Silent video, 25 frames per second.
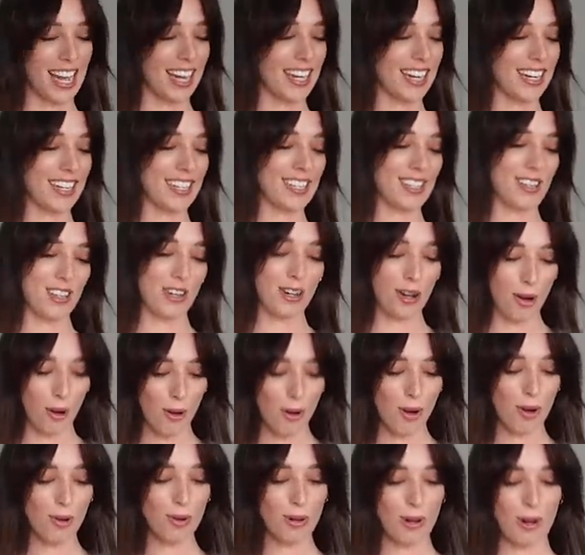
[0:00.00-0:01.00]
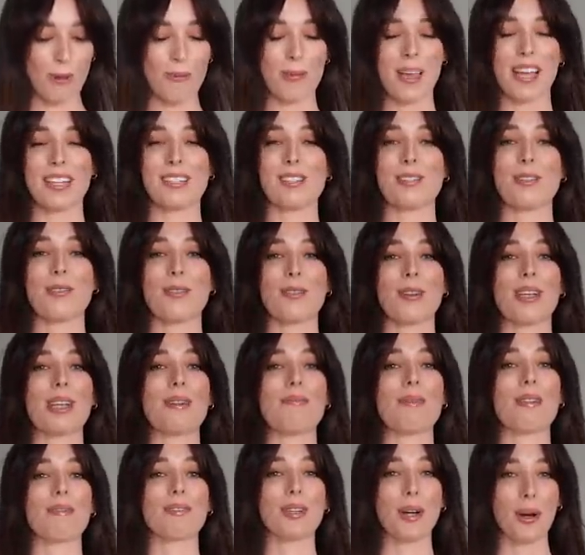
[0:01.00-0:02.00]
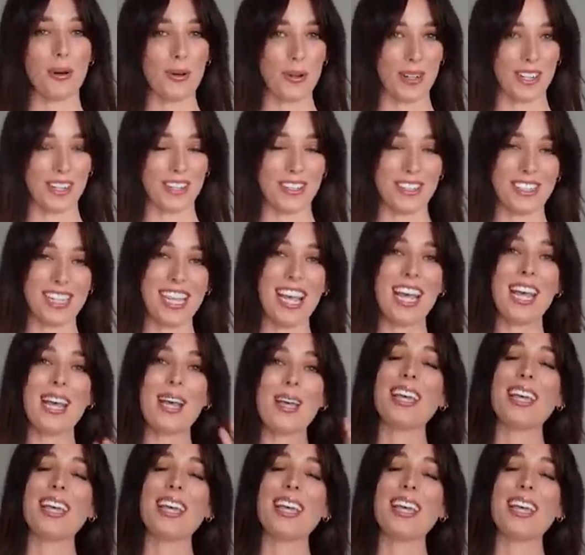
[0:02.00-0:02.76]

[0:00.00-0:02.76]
and it is the Coco Lopez Cream of Coconut.